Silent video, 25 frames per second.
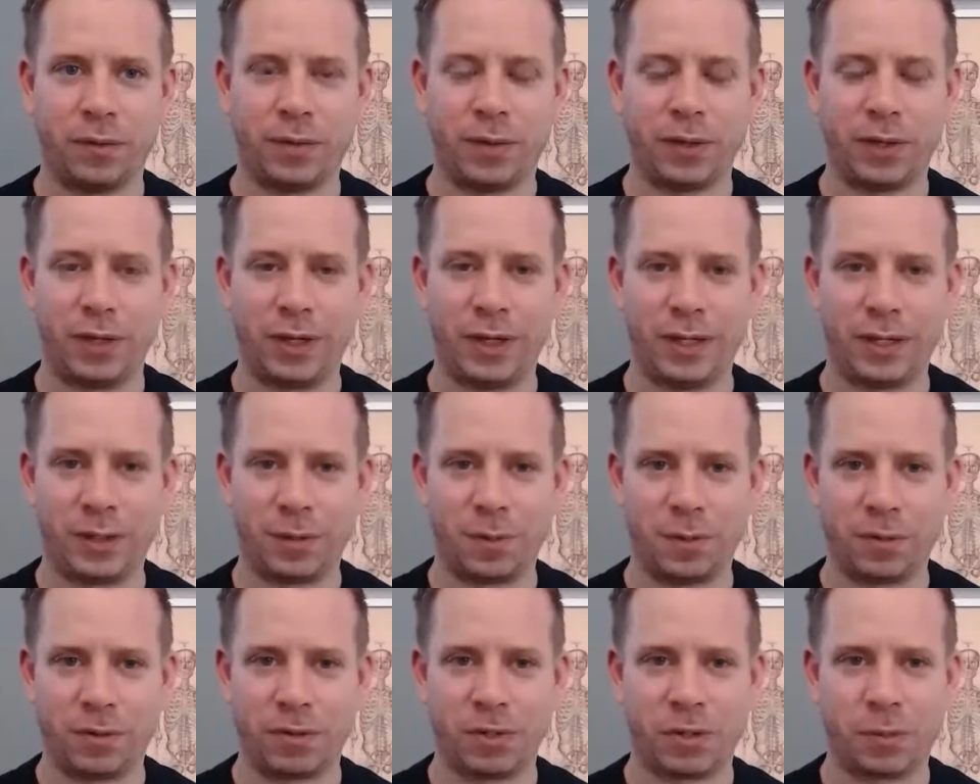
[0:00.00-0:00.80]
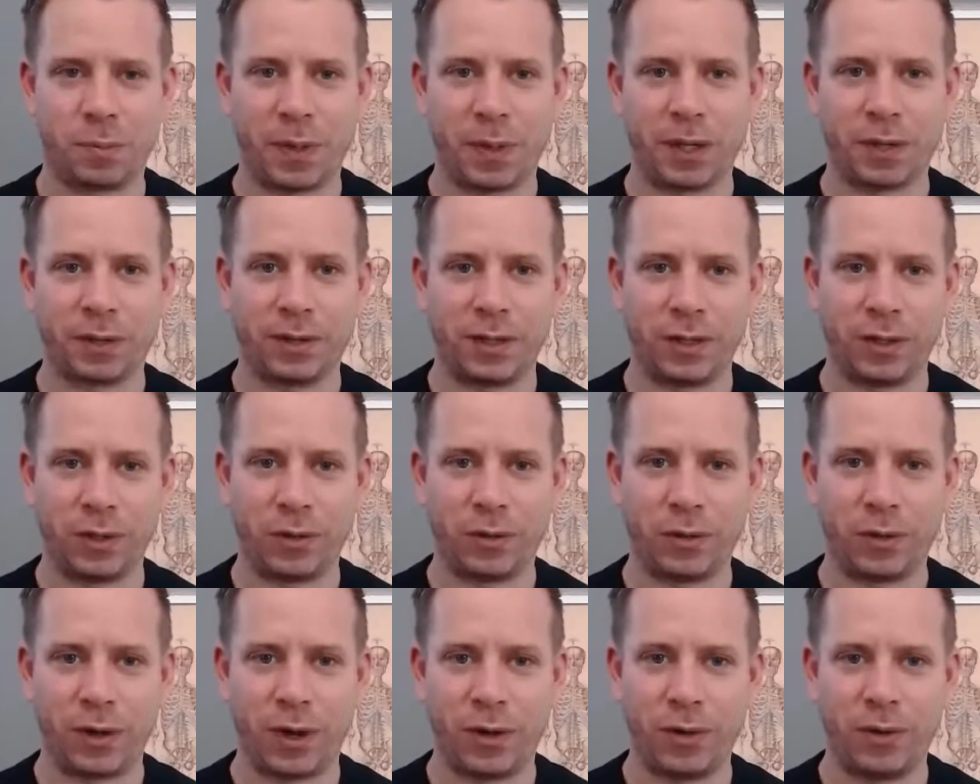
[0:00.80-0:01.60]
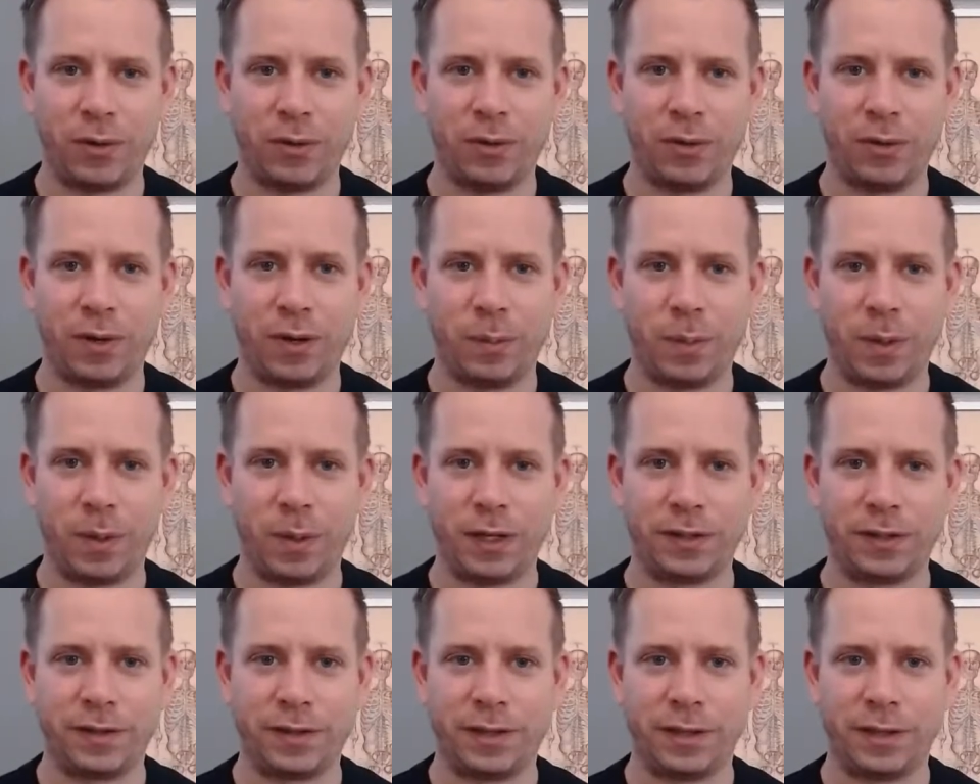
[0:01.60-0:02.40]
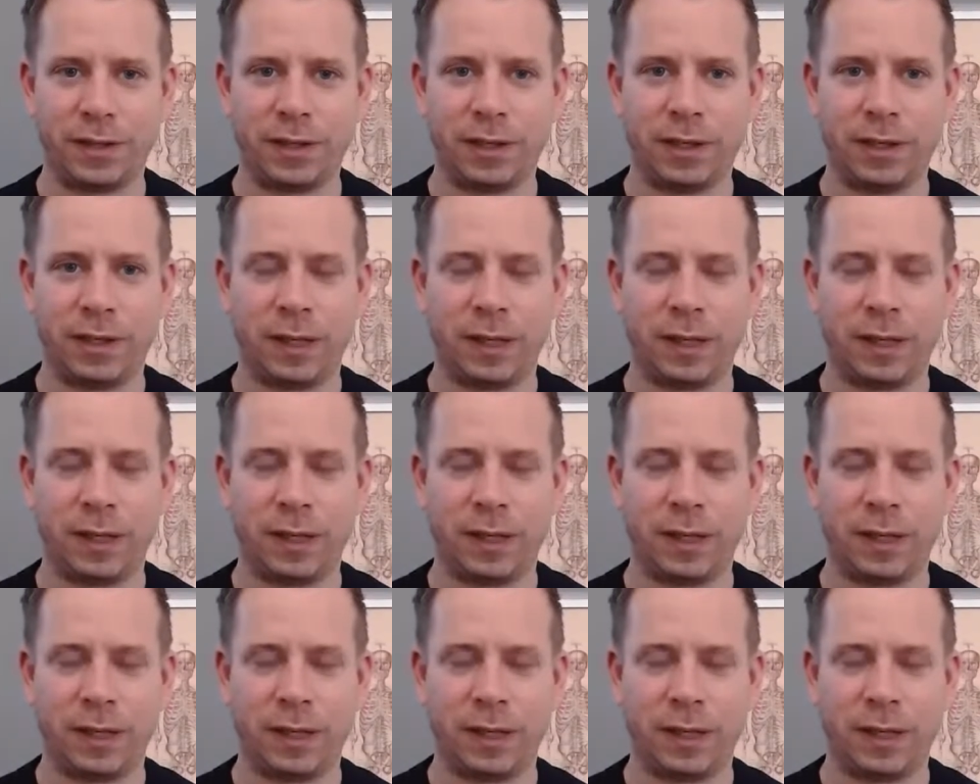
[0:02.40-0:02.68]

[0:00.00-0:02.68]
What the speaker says: and you need to be respecting your own ability.